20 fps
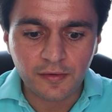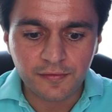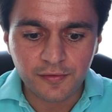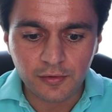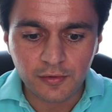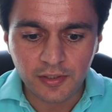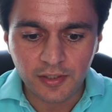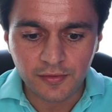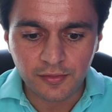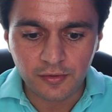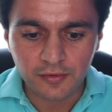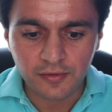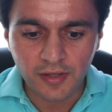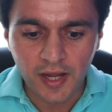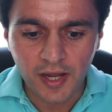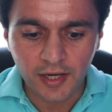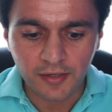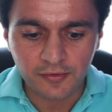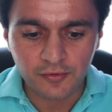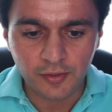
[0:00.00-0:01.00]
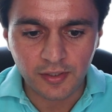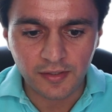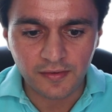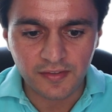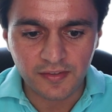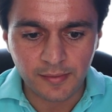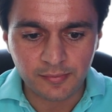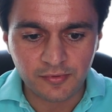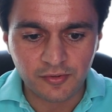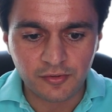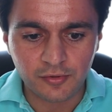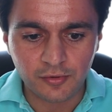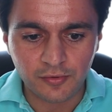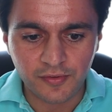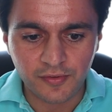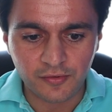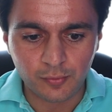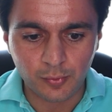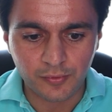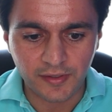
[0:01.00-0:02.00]
if you look at their docs, you can substitute
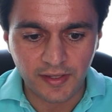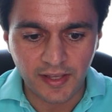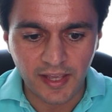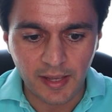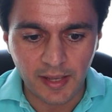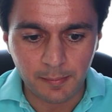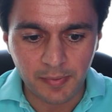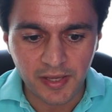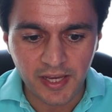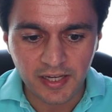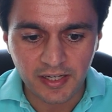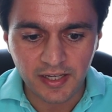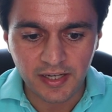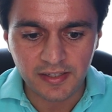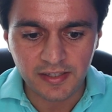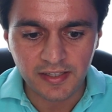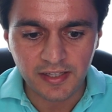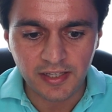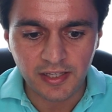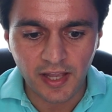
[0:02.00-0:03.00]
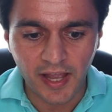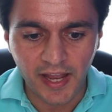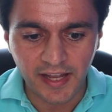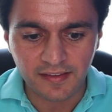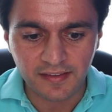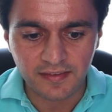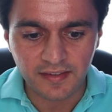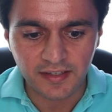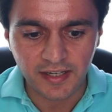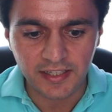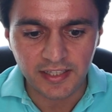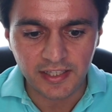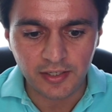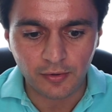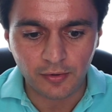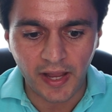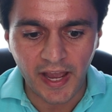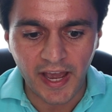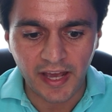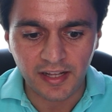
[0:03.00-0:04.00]
this with a campaign ID, ad set ID,
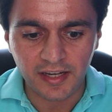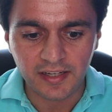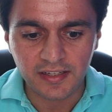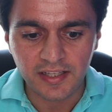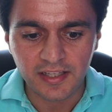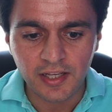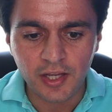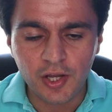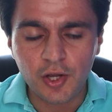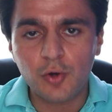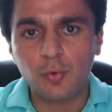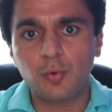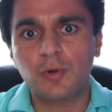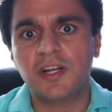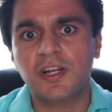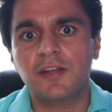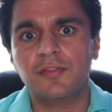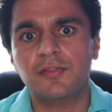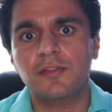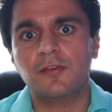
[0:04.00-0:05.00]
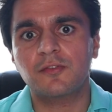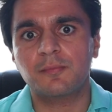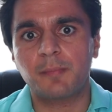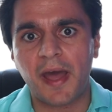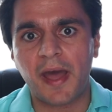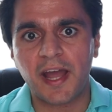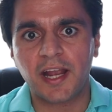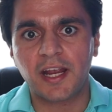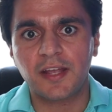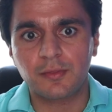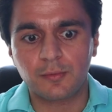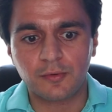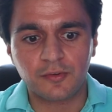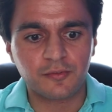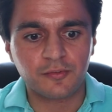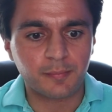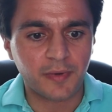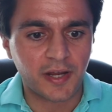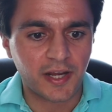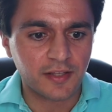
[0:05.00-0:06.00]
or ad ID. We'll get those back in the
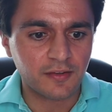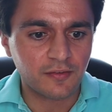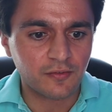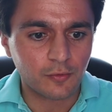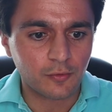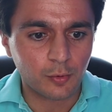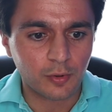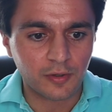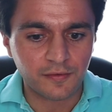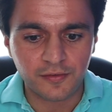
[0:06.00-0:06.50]
response, or